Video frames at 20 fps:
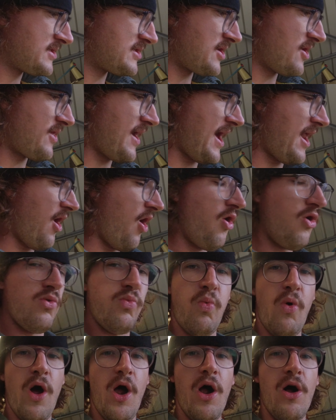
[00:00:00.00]
So that
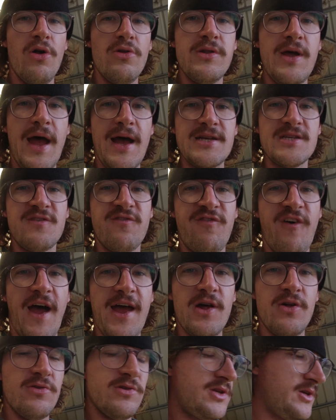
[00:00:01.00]
old weld has
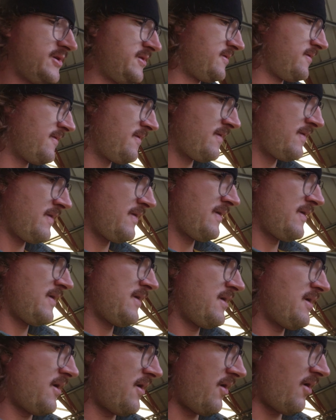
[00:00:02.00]
failed,
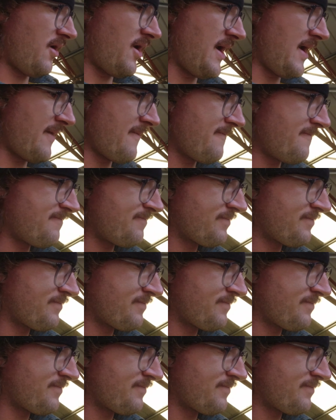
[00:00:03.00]
right?